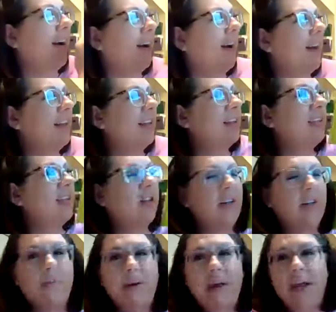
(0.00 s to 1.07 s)
right, let's
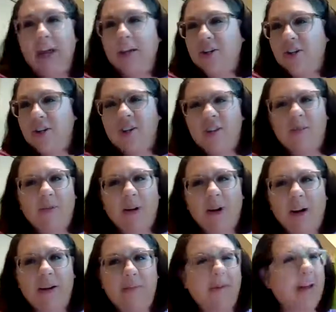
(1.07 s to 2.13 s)
turn the page, just some
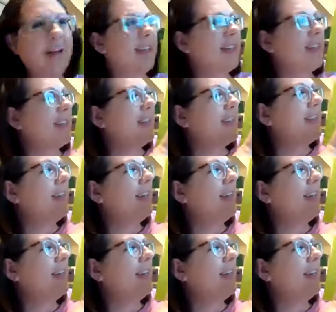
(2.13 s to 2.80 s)
green pages.